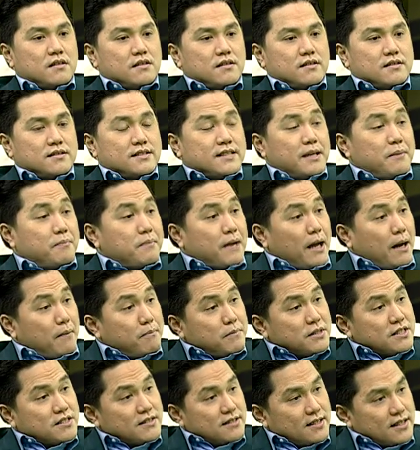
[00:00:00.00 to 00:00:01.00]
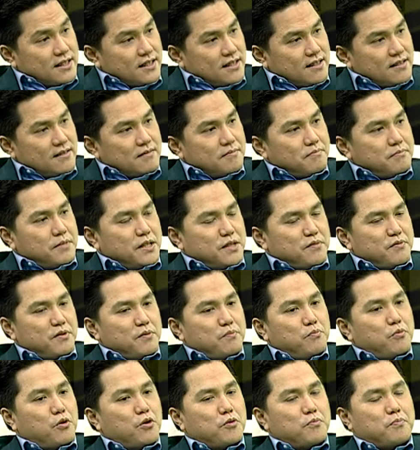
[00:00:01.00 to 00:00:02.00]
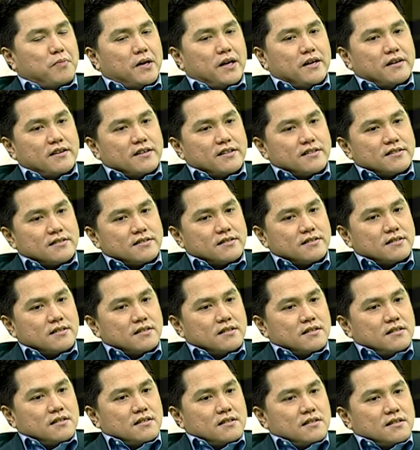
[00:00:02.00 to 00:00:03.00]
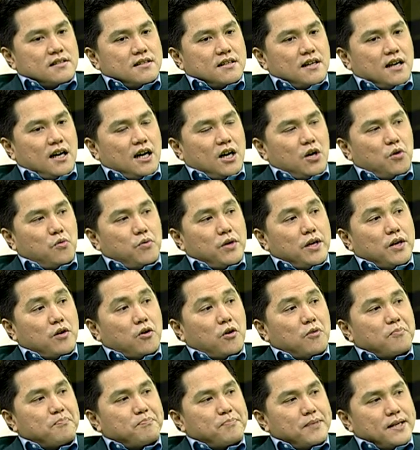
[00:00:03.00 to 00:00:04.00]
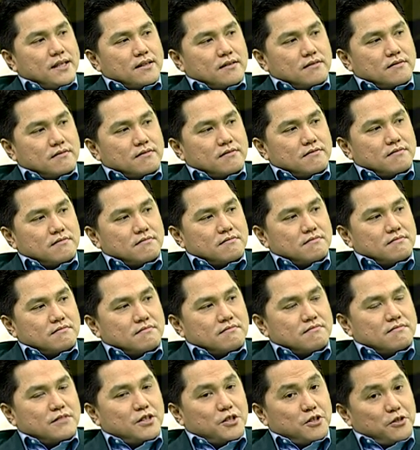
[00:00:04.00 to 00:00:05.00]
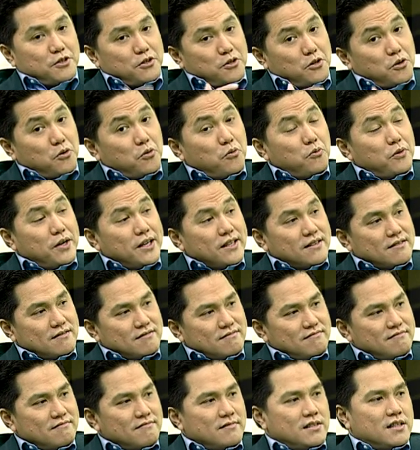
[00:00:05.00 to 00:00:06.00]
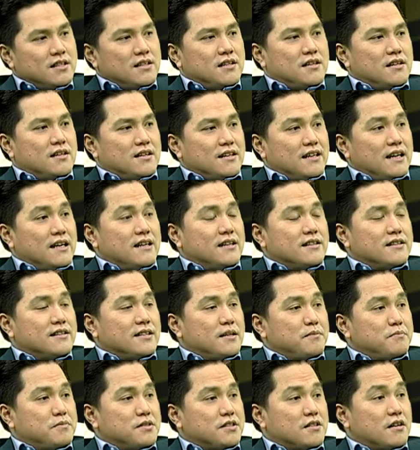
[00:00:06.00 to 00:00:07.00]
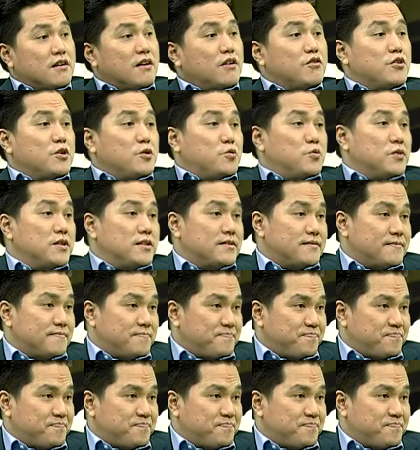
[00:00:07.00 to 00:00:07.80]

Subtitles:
the same chemistry between both partners, how we compete, you know, with the other teams around the world.